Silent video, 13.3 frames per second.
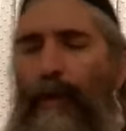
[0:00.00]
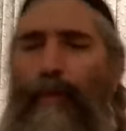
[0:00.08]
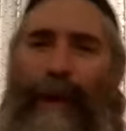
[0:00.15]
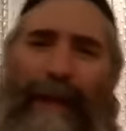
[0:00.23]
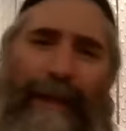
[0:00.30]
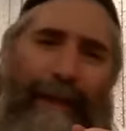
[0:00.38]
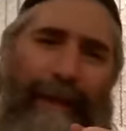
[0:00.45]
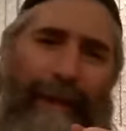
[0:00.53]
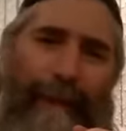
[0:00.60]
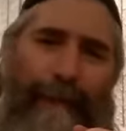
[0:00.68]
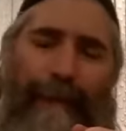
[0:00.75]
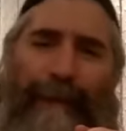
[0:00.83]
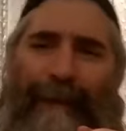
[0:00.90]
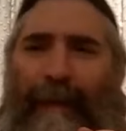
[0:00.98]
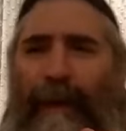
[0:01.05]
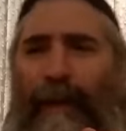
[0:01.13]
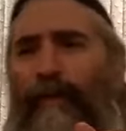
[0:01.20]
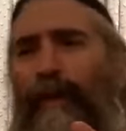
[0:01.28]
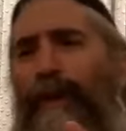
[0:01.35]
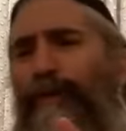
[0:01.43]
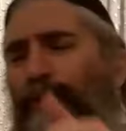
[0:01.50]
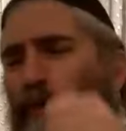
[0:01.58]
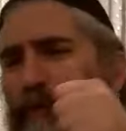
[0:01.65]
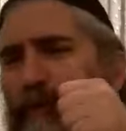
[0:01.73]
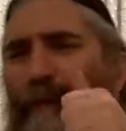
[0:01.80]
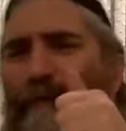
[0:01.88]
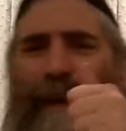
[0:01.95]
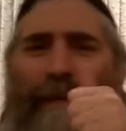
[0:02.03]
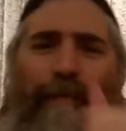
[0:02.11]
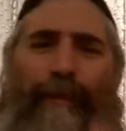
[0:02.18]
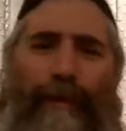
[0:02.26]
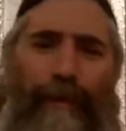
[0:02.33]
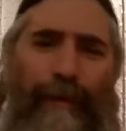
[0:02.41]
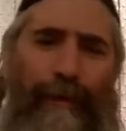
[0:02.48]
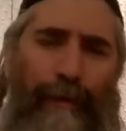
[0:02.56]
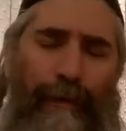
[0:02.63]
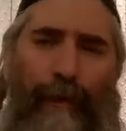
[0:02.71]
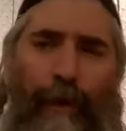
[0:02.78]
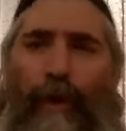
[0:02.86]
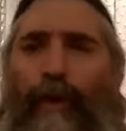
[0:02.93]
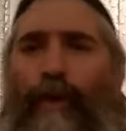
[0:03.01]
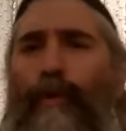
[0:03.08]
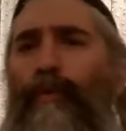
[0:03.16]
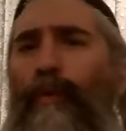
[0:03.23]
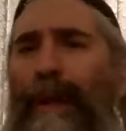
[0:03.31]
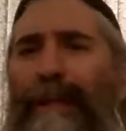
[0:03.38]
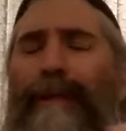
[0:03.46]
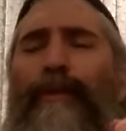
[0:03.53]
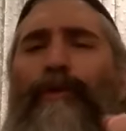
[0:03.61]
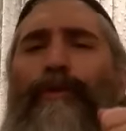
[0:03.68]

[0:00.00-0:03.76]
when, when you remember or when